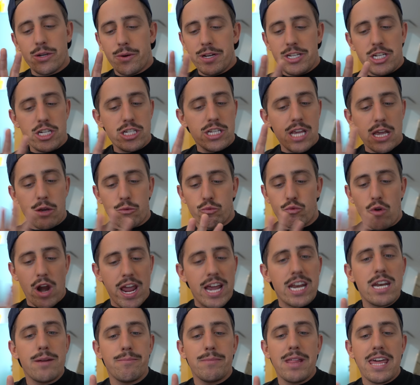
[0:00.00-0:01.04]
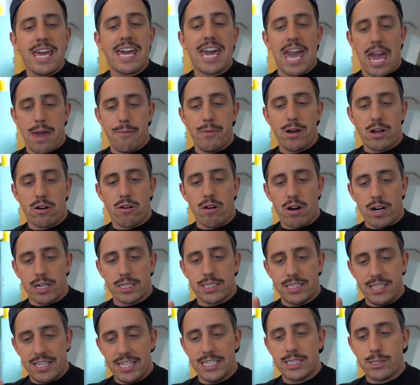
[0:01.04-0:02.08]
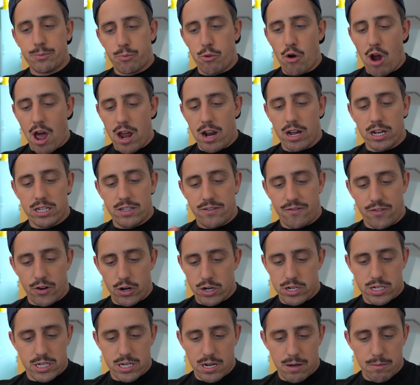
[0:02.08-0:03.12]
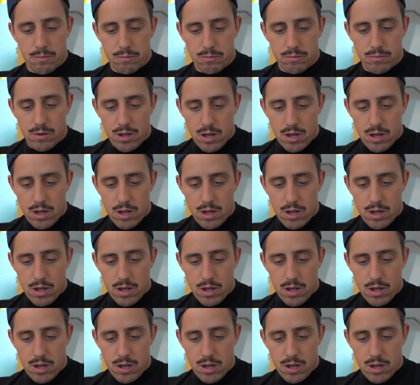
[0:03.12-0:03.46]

so I just like randomly came across this product for some